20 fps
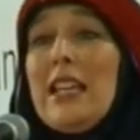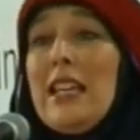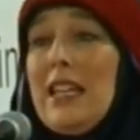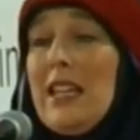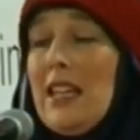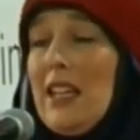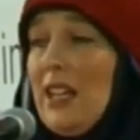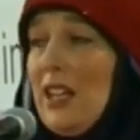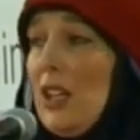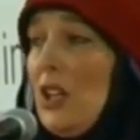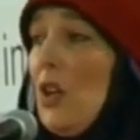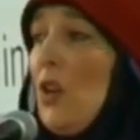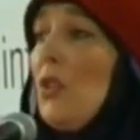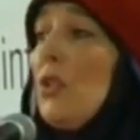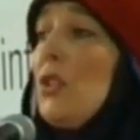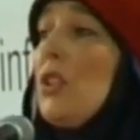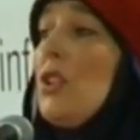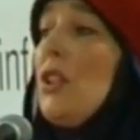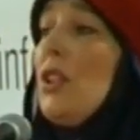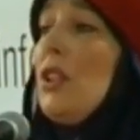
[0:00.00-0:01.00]
he
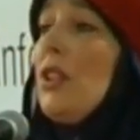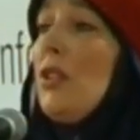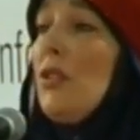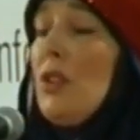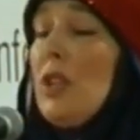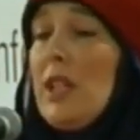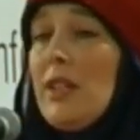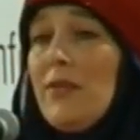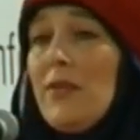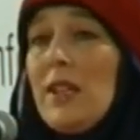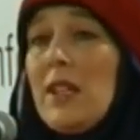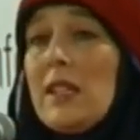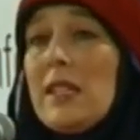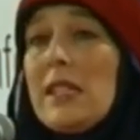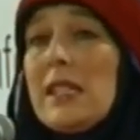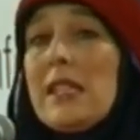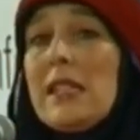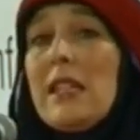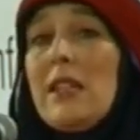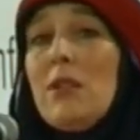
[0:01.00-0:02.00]
got the three of
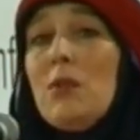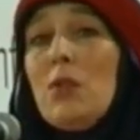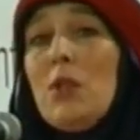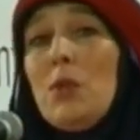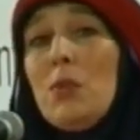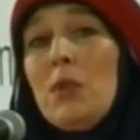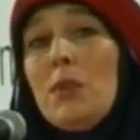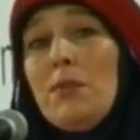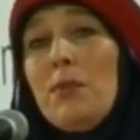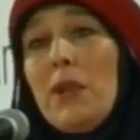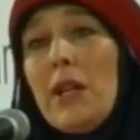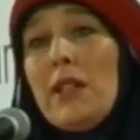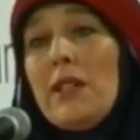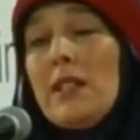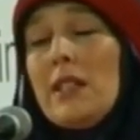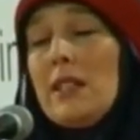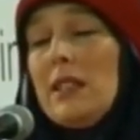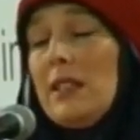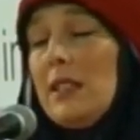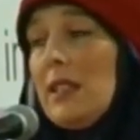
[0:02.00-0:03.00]
us and we were
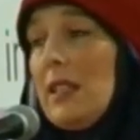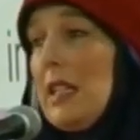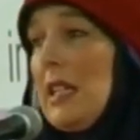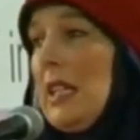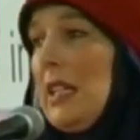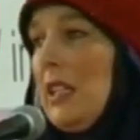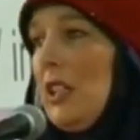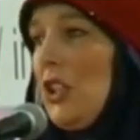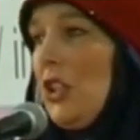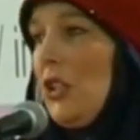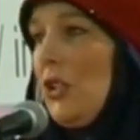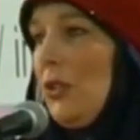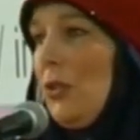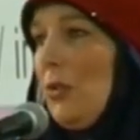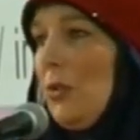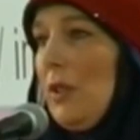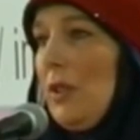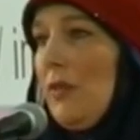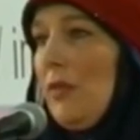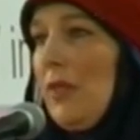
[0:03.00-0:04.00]
bundled
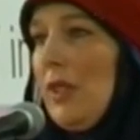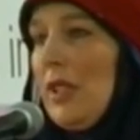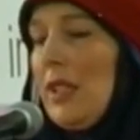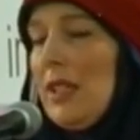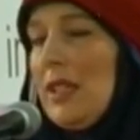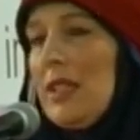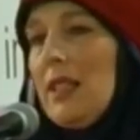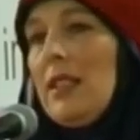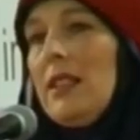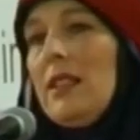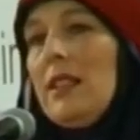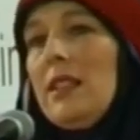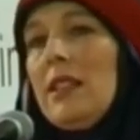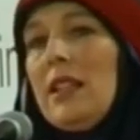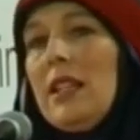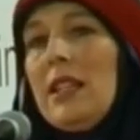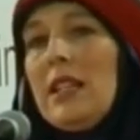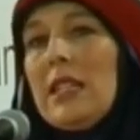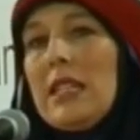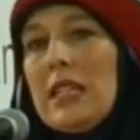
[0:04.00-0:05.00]
into a
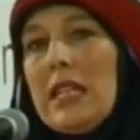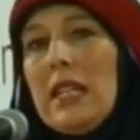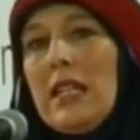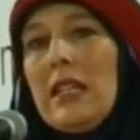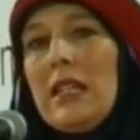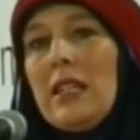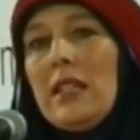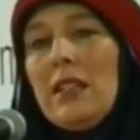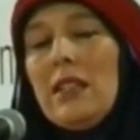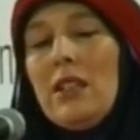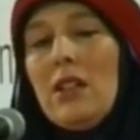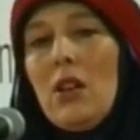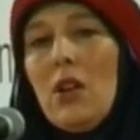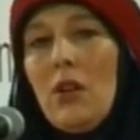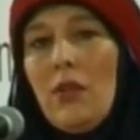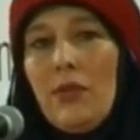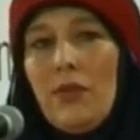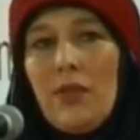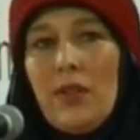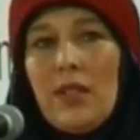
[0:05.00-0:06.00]
vehicle and taken
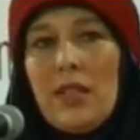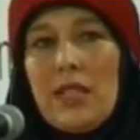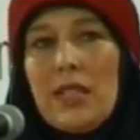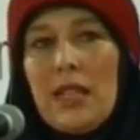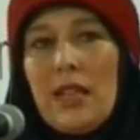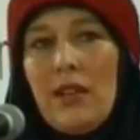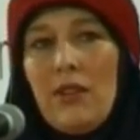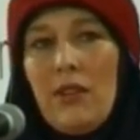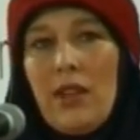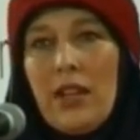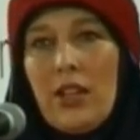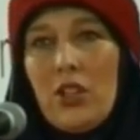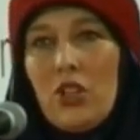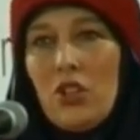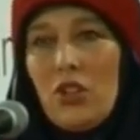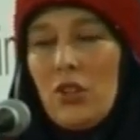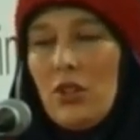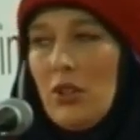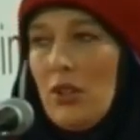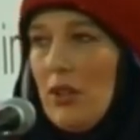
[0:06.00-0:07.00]
off in the
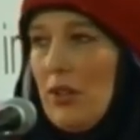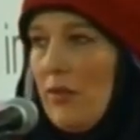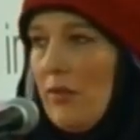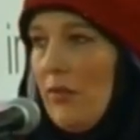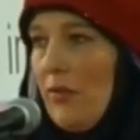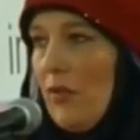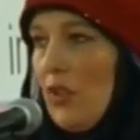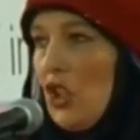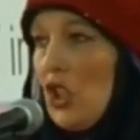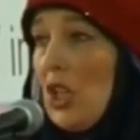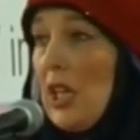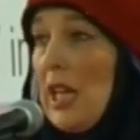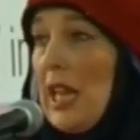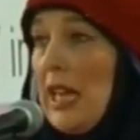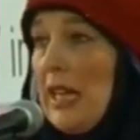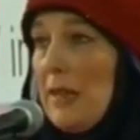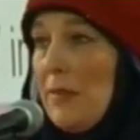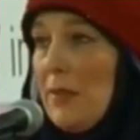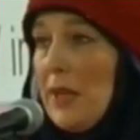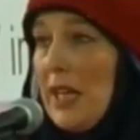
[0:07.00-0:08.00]
direction of
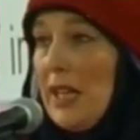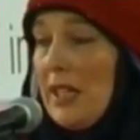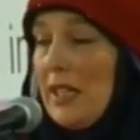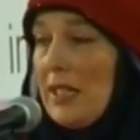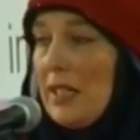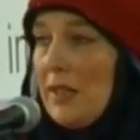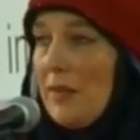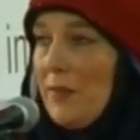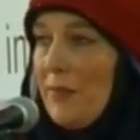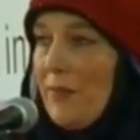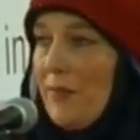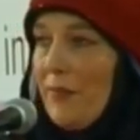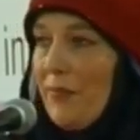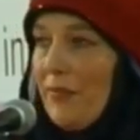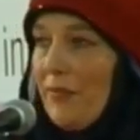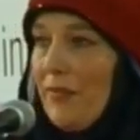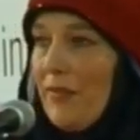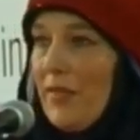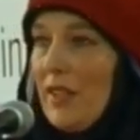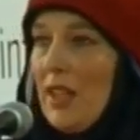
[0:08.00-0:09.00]
Jalalabad.
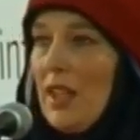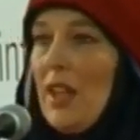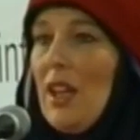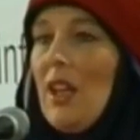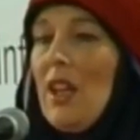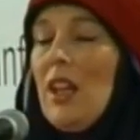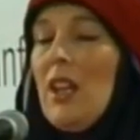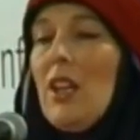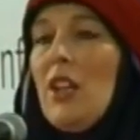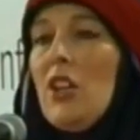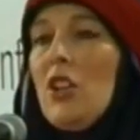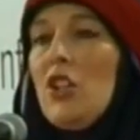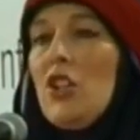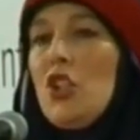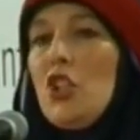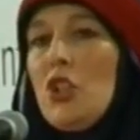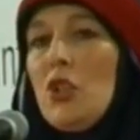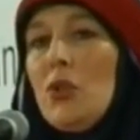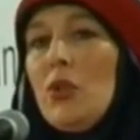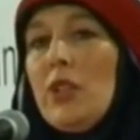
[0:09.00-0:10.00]

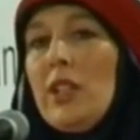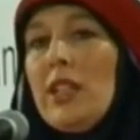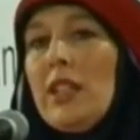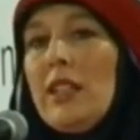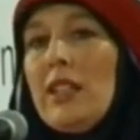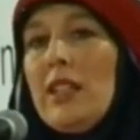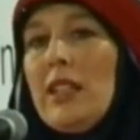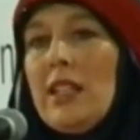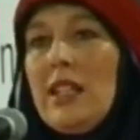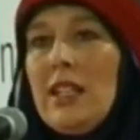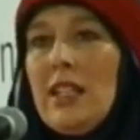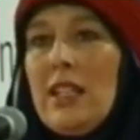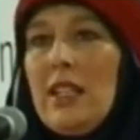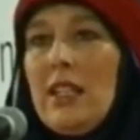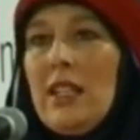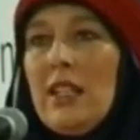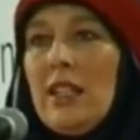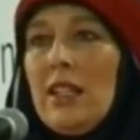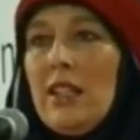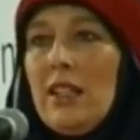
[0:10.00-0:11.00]
During
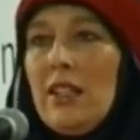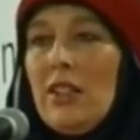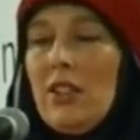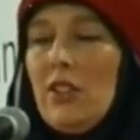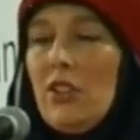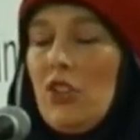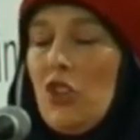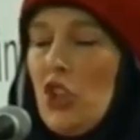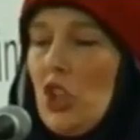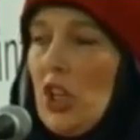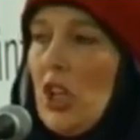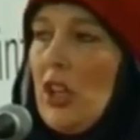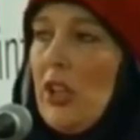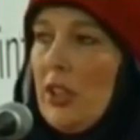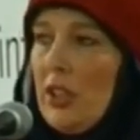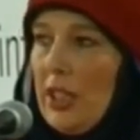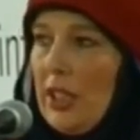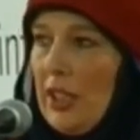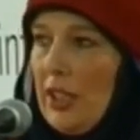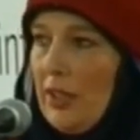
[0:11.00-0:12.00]
the
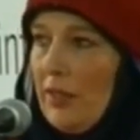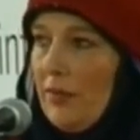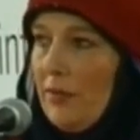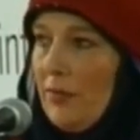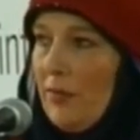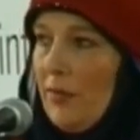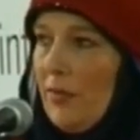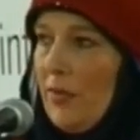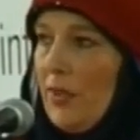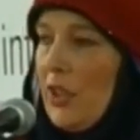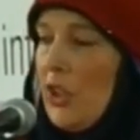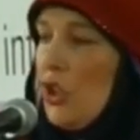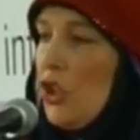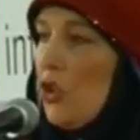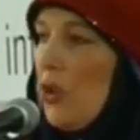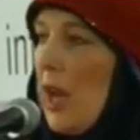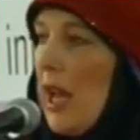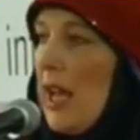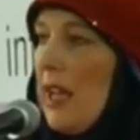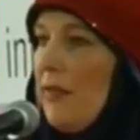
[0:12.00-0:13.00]
journey, the
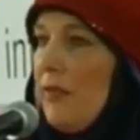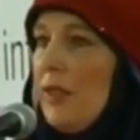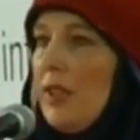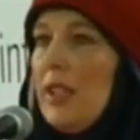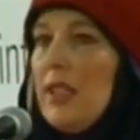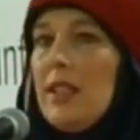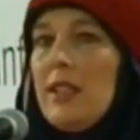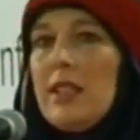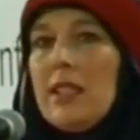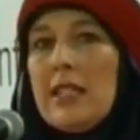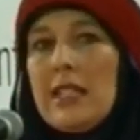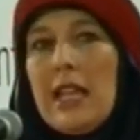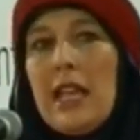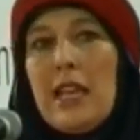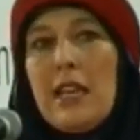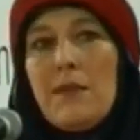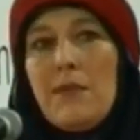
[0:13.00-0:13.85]
driver and the